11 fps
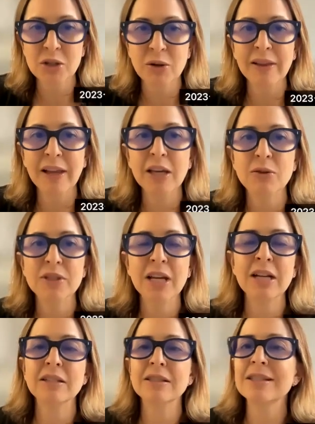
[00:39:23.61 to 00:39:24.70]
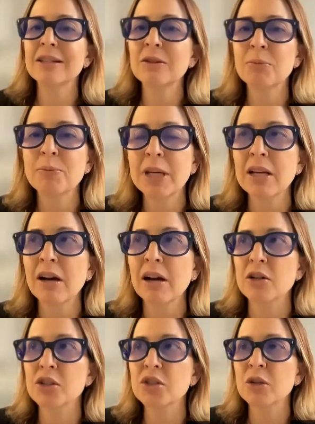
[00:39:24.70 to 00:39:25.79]
And like you said, it's still being
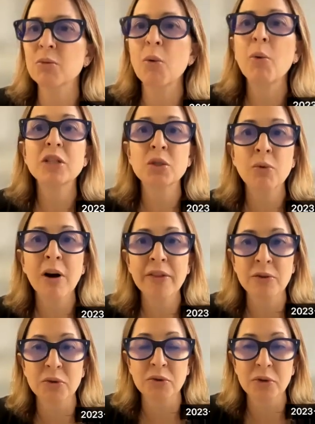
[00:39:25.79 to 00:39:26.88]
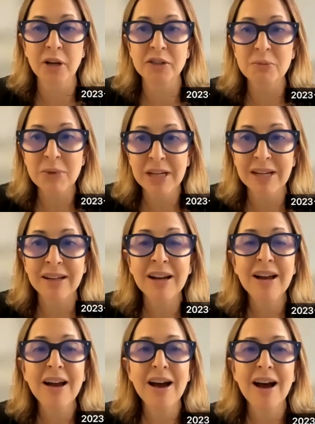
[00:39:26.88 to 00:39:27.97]
understood. Well, what do all these results mean?
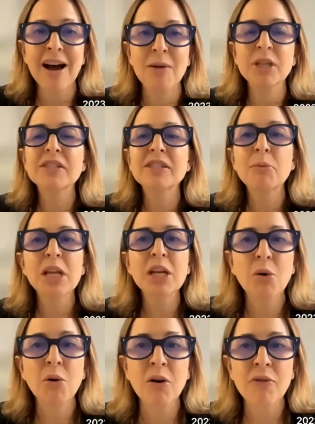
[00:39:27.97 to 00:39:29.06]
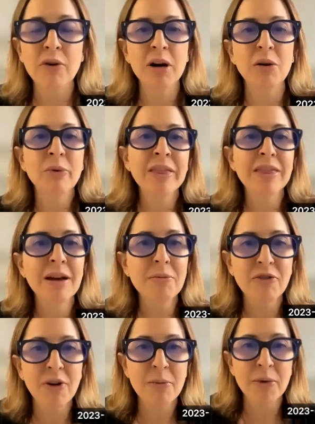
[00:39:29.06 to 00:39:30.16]
Does somebody go over it with them
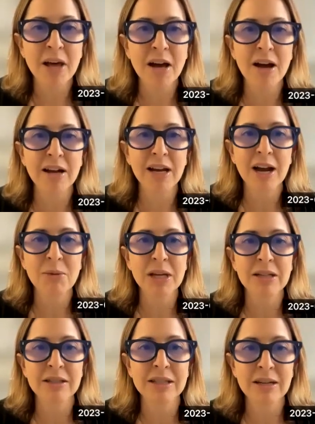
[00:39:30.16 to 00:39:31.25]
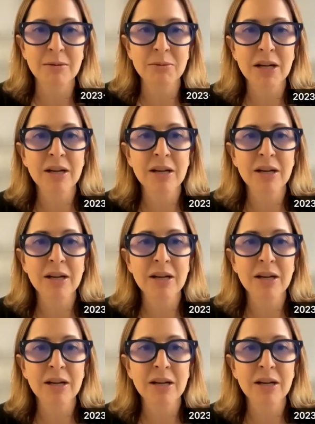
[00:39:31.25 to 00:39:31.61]
from the Count Me In team?